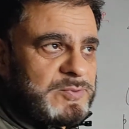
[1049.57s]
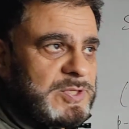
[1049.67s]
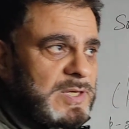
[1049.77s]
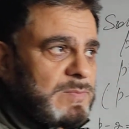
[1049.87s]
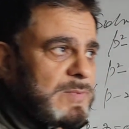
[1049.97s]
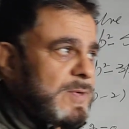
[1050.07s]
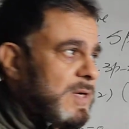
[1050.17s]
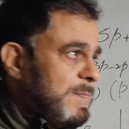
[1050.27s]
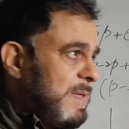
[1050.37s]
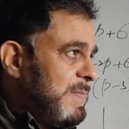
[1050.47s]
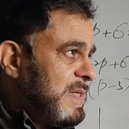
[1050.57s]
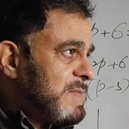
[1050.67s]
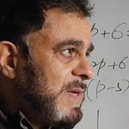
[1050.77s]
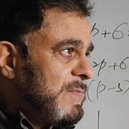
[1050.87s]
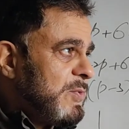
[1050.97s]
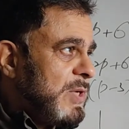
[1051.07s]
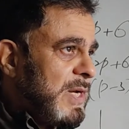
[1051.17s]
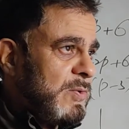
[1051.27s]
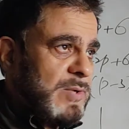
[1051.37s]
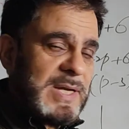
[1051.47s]
solvable for p means when you
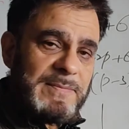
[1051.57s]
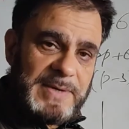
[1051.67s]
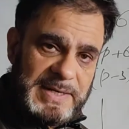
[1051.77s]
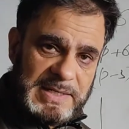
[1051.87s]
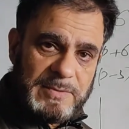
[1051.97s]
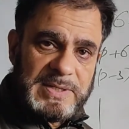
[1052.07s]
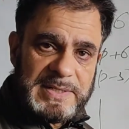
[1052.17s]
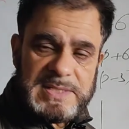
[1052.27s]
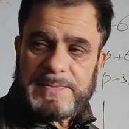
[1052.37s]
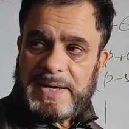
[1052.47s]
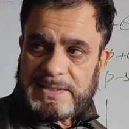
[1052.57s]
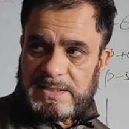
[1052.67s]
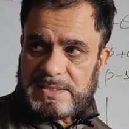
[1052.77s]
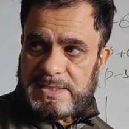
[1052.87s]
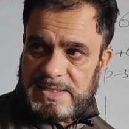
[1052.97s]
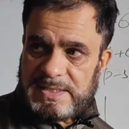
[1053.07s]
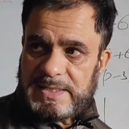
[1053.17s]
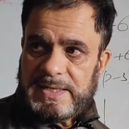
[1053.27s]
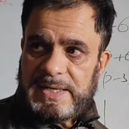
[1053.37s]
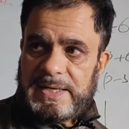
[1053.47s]
can find out its factors
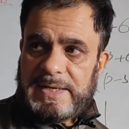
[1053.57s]
easily.